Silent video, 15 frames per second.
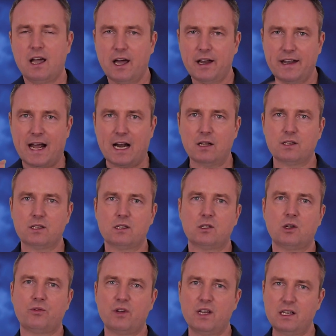analysis
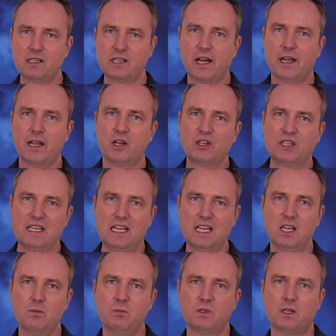of entire
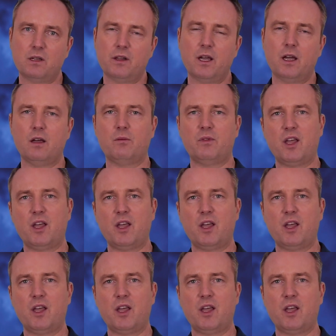teams and their